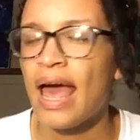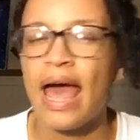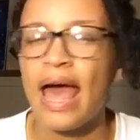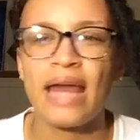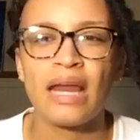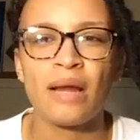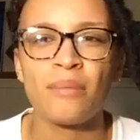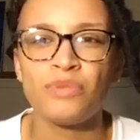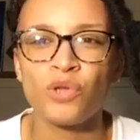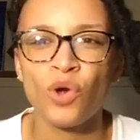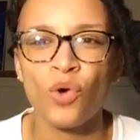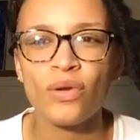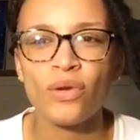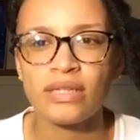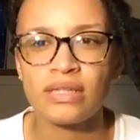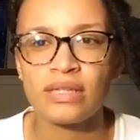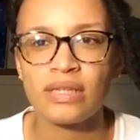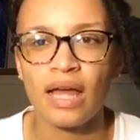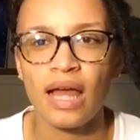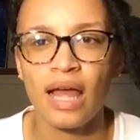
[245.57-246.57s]
And I'm
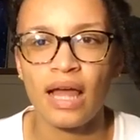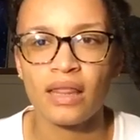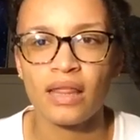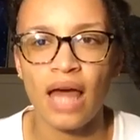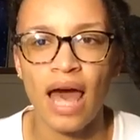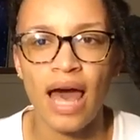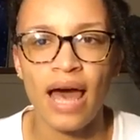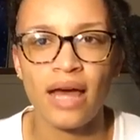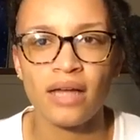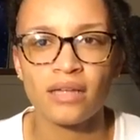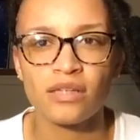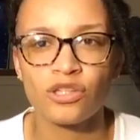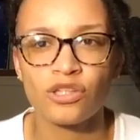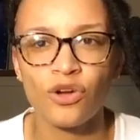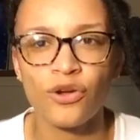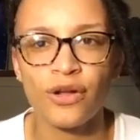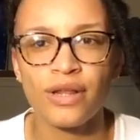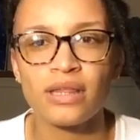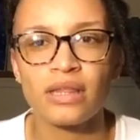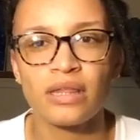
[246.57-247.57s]
noticing that
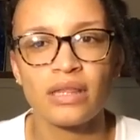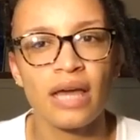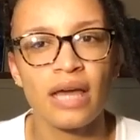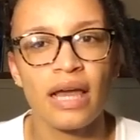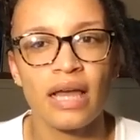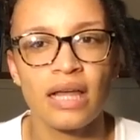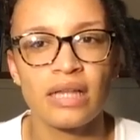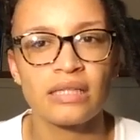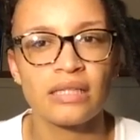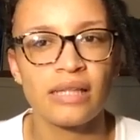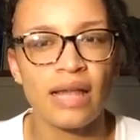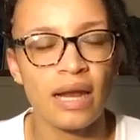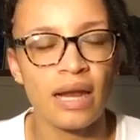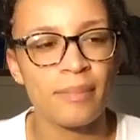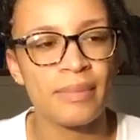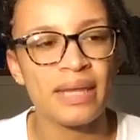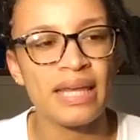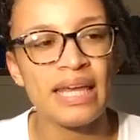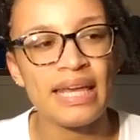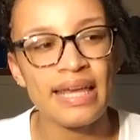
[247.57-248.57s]
certain things that
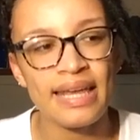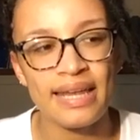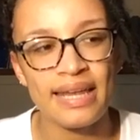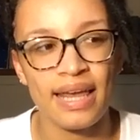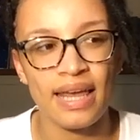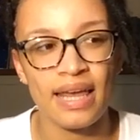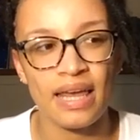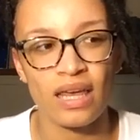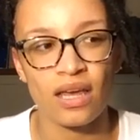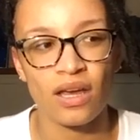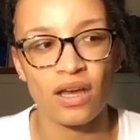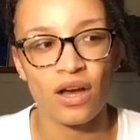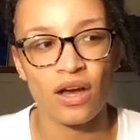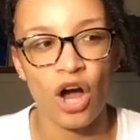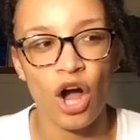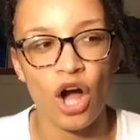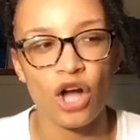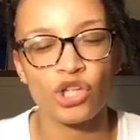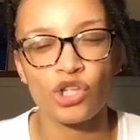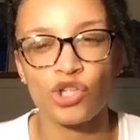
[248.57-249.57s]
I'm eating
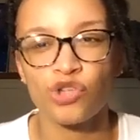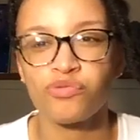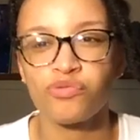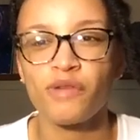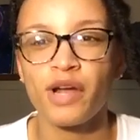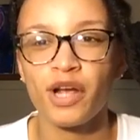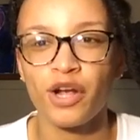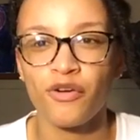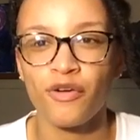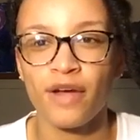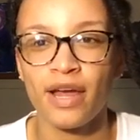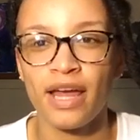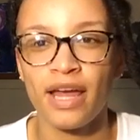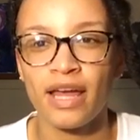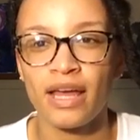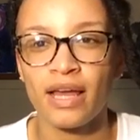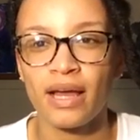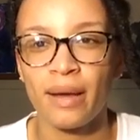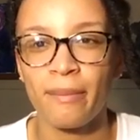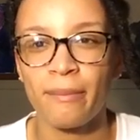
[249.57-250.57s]
are
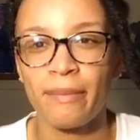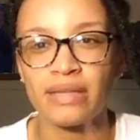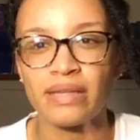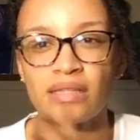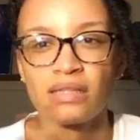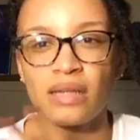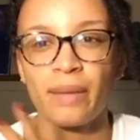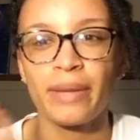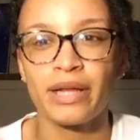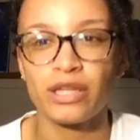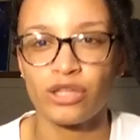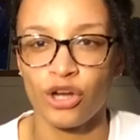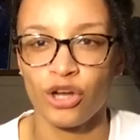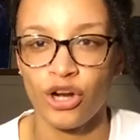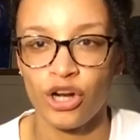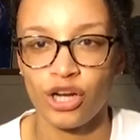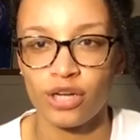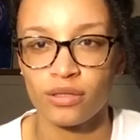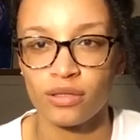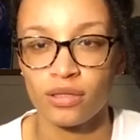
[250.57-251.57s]
triggering my stomach to
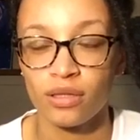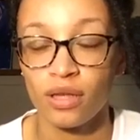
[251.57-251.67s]
hurt.